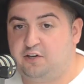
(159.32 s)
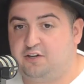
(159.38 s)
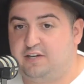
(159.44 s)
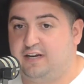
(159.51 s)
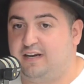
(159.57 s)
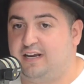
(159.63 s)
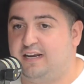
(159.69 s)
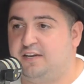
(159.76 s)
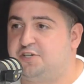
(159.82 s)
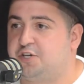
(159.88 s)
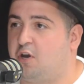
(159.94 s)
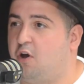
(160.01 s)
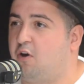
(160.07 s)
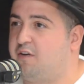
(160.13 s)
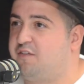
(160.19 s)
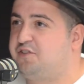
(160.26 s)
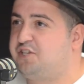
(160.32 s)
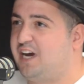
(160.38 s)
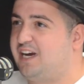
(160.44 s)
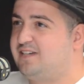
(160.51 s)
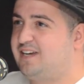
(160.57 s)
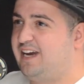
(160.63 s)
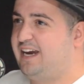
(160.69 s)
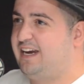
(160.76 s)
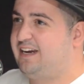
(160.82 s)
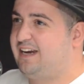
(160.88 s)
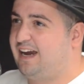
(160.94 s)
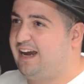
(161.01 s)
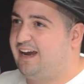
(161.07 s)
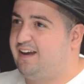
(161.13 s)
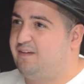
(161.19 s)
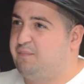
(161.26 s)
you did in Geelong of Jay-Z
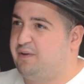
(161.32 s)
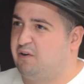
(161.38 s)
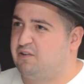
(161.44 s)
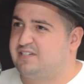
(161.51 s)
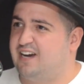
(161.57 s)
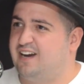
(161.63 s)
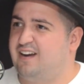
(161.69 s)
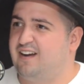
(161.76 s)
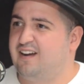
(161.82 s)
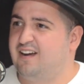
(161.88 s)
and Beyonce?